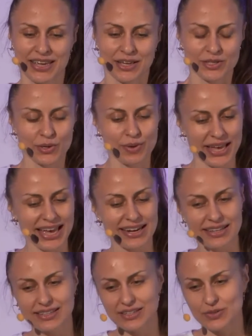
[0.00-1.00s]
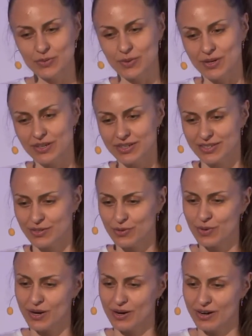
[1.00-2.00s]
So we added this one
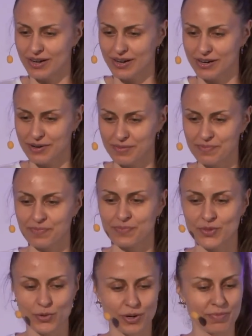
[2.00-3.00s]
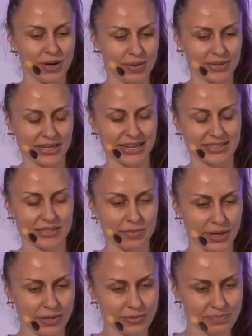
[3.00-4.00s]
to our
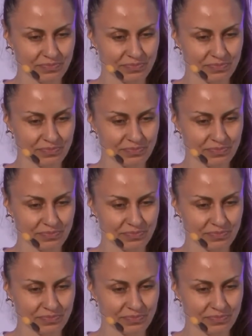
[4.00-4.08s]
pom.xml.